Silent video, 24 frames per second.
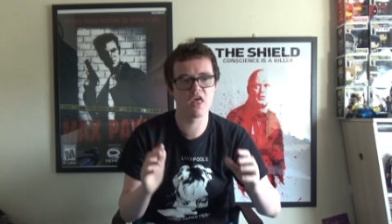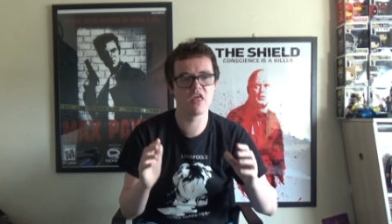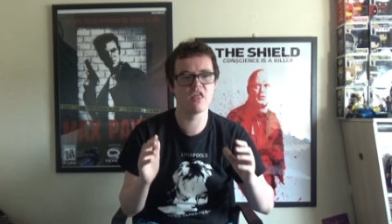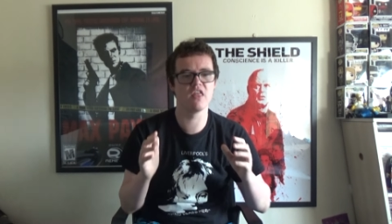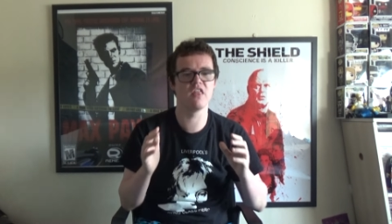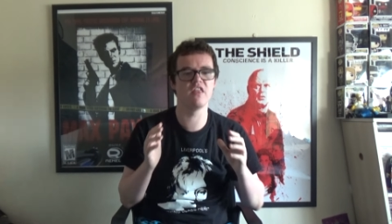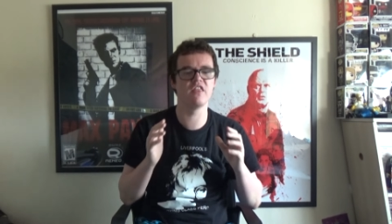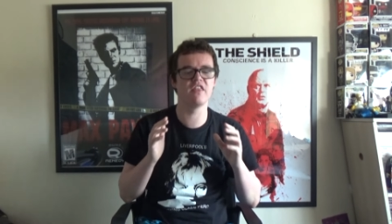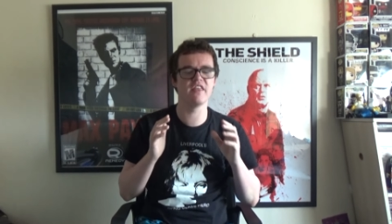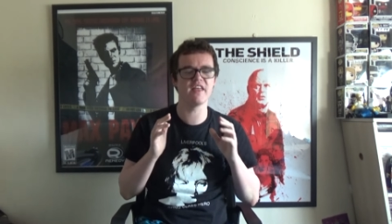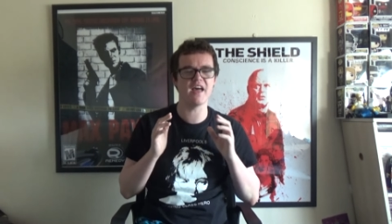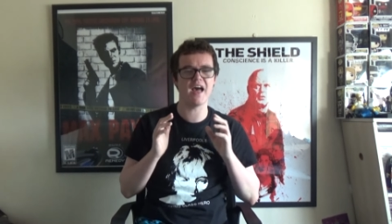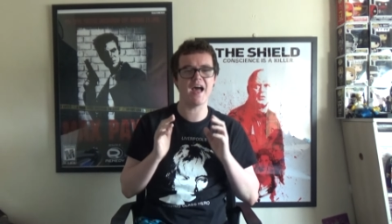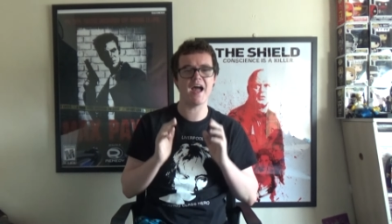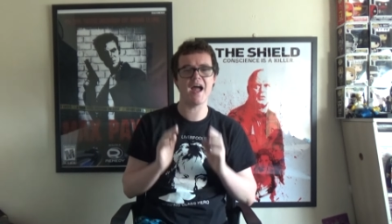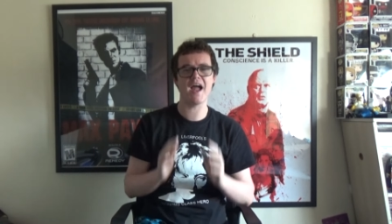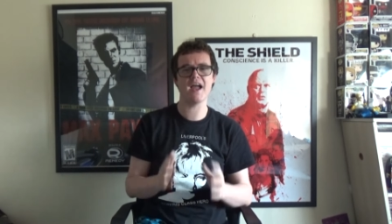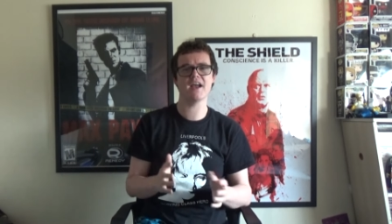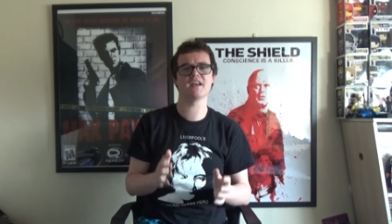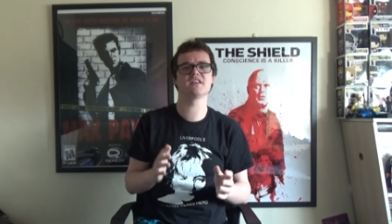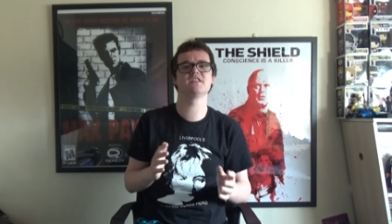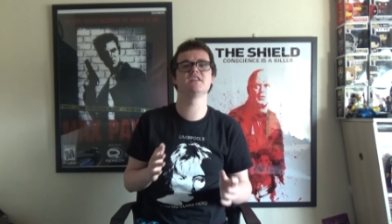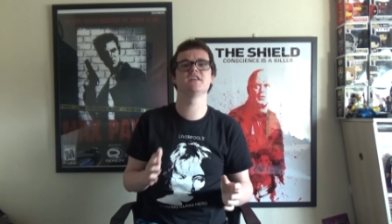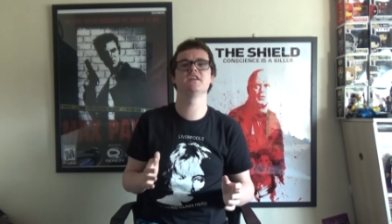The
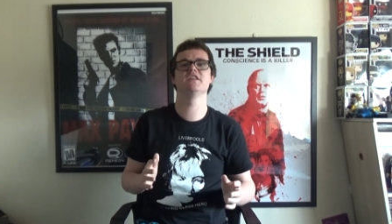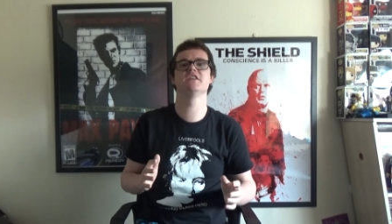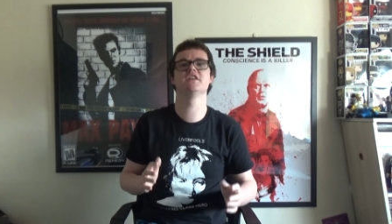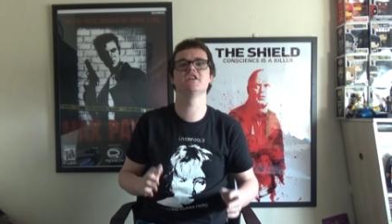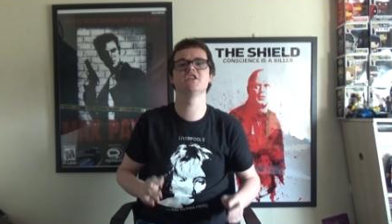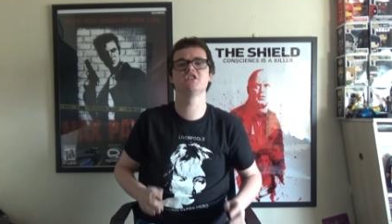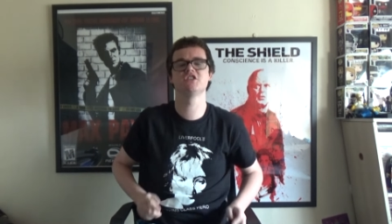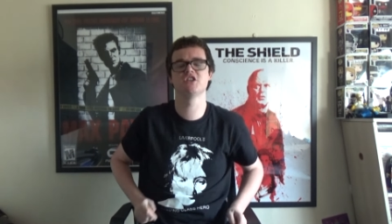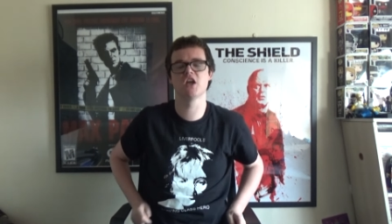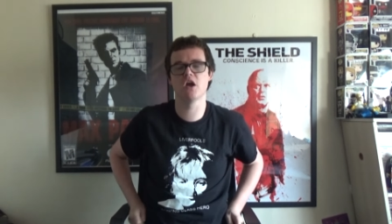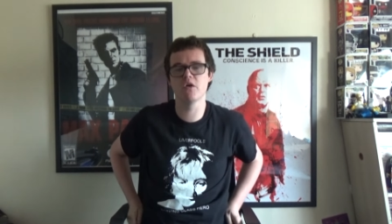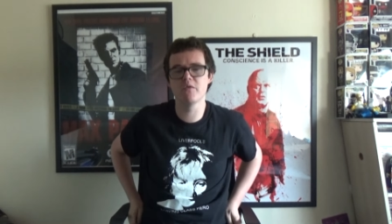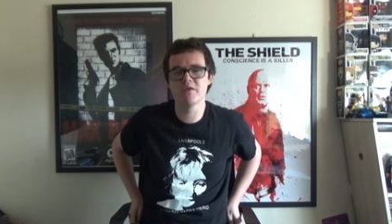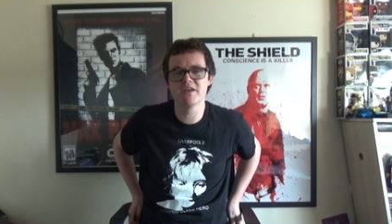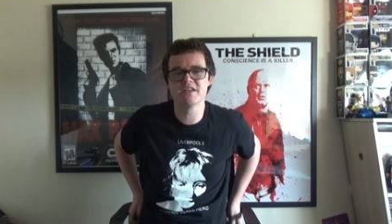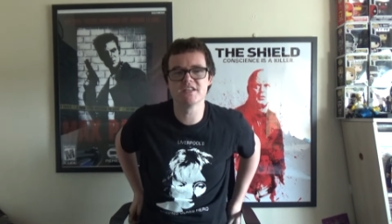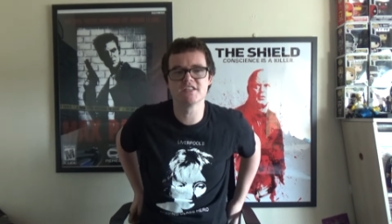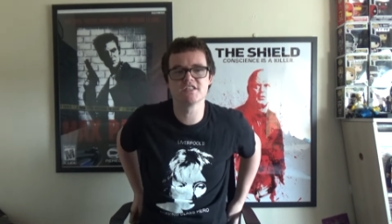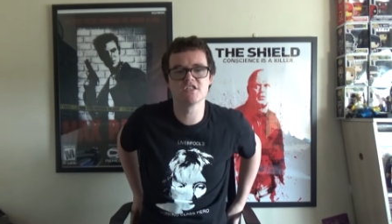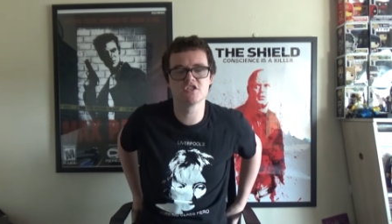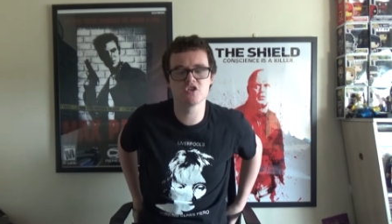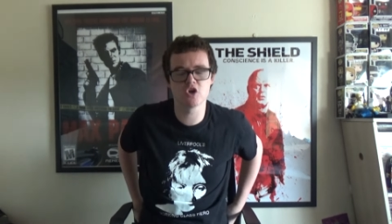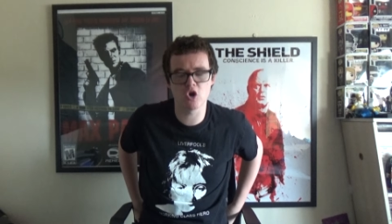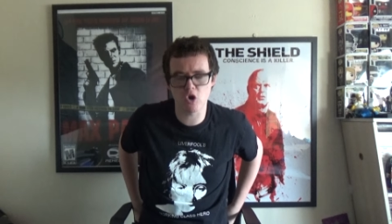acting in this show
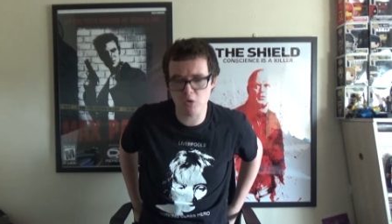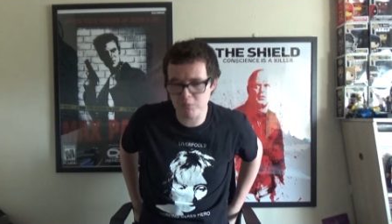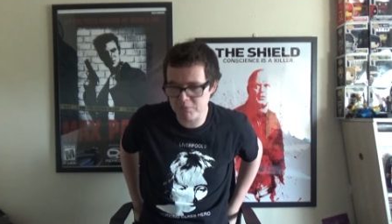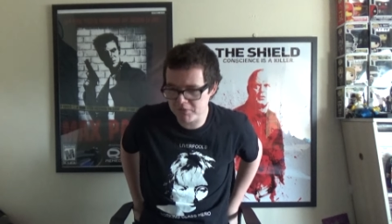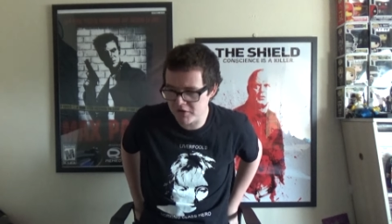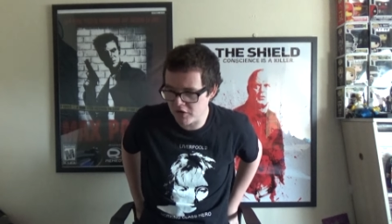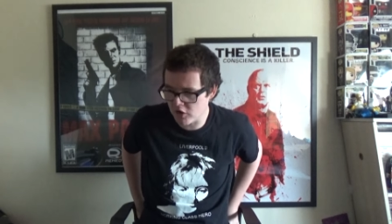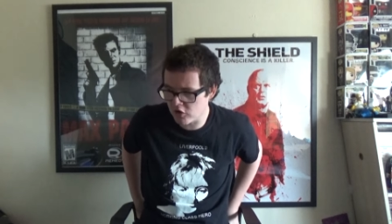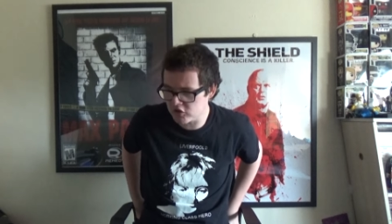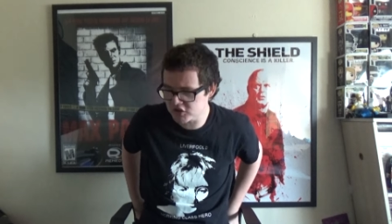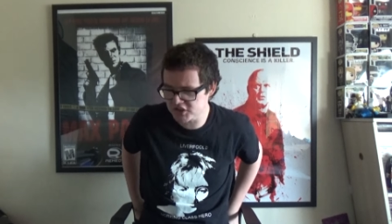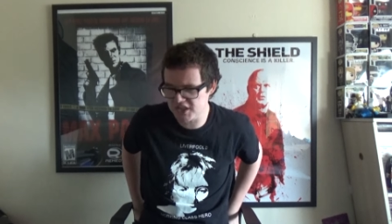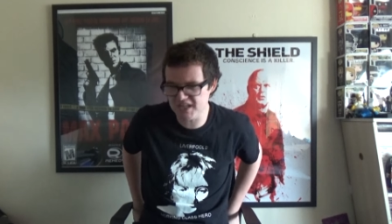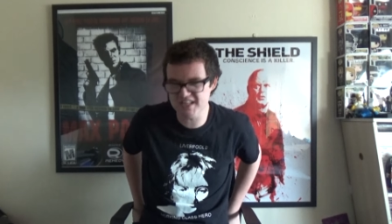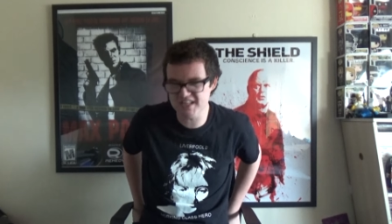is top notch,